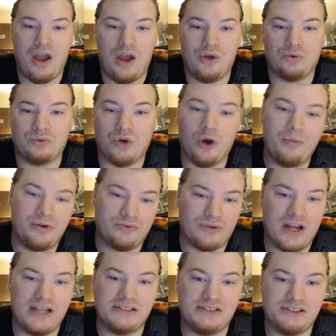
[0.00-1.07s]
Roman
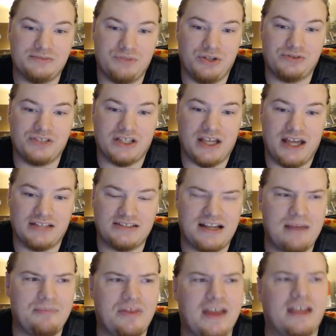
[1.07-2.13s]
Reigns' music hits, and
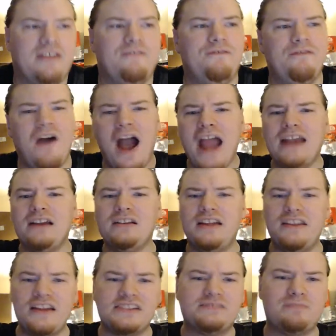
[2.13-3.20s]
I'm thinking, finally,
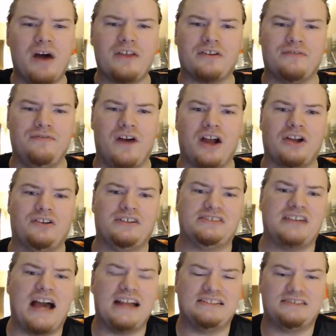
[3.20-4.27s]
this motherfucker
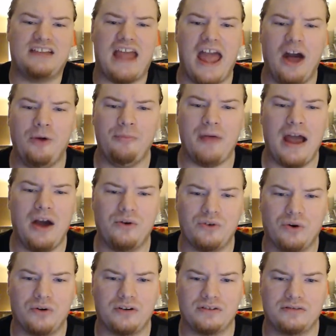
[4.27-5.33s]
decides to help out
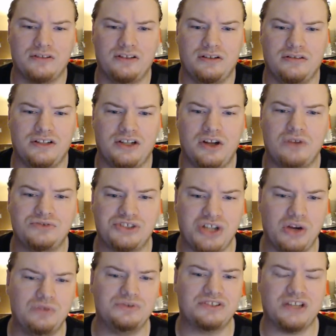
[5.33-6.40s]
or,
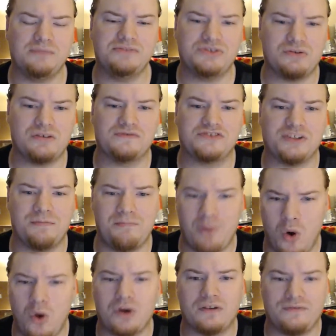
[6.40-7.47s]
show some sort of
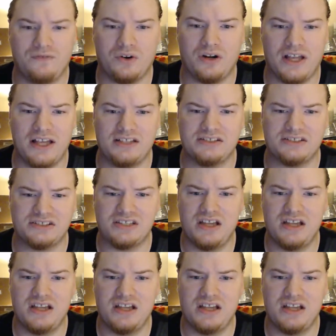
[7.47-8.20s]
support for his